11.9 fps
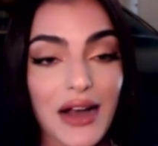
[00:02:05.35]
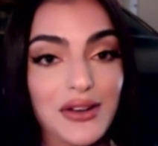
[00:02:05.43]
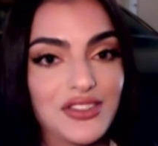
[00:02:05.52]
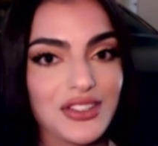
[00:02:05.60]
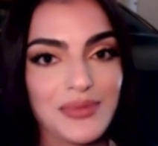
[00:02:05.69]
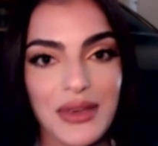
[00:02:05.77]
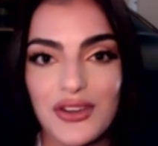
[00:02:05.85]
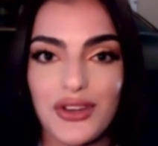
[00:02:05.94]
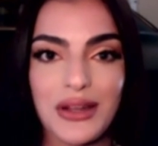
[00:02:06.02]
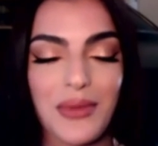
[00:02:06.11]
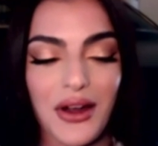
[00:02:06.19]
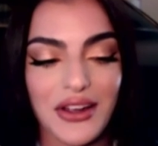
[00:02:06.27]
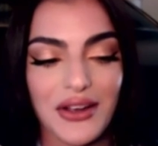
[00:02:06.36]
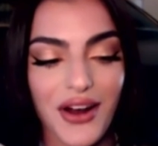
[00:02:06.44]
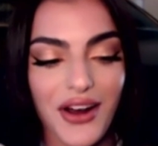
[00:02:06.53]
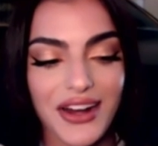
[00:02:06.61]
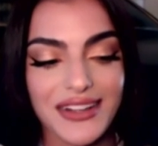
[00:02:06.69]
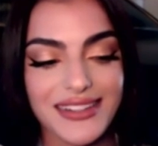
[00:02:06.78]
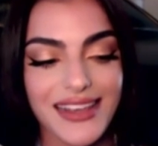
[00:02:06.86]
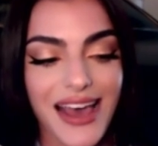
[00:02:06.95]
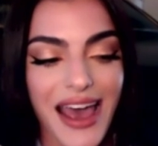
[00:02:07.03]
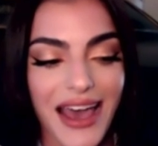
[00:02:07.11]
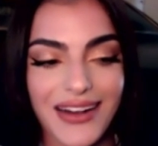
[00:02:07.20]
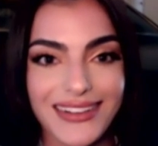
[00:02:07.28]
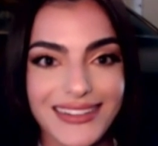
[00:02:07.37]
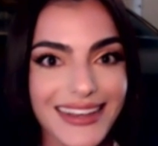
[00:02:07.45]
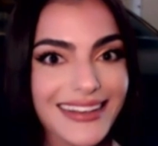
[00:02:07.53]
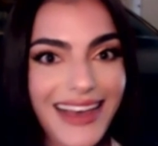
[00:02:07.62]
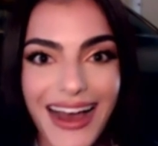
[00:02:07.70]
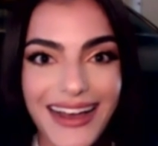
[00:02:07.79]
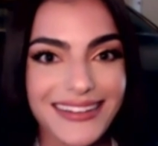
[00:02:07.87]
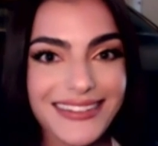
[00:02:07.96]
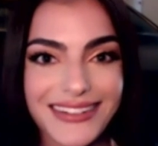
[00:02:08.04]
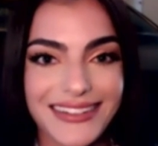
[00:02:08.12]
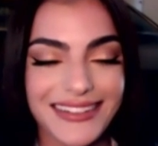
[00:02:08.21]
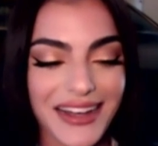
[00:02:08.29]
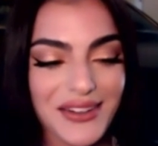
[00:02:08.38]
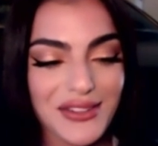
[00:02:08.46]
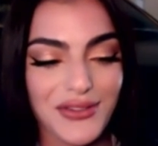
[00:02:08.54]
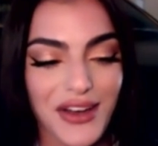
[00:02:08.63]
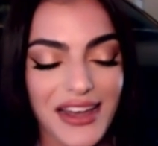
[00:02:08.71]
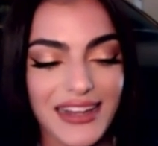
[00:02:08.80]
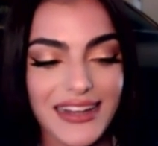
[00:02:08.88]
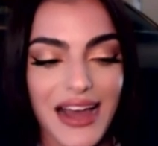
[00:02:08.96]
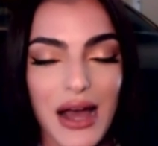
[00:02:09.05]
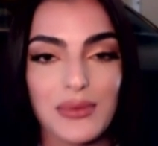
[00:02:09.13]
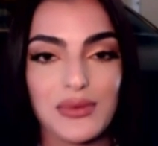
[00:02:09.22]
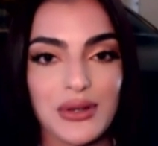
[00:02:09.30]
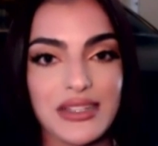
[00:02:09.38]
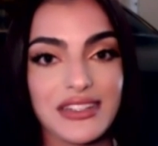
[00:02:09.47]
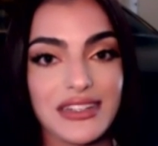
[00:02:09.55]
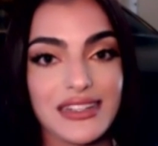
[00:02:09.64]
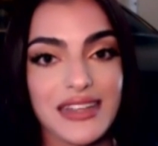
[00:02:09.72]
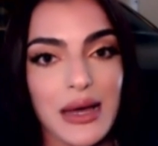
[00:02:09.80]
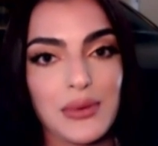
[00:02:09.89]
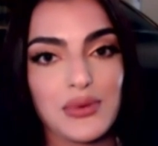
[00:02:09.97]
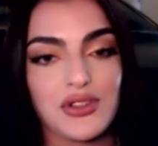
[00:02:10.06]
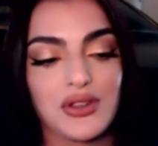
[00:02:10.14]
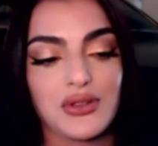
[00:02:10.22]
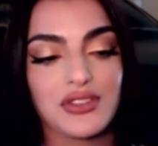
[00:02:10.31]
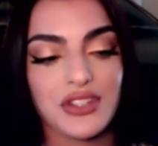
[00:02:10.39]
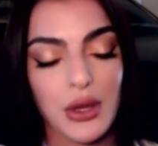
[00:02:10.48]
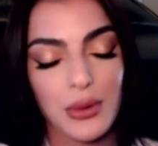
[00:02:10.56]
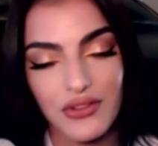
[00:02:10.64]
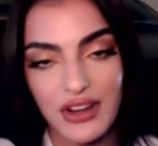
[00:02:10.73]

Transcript: I was just picturing Mario Karts, and I was like, "Yeah, sure, sounds fun." So he took us up to Sonoma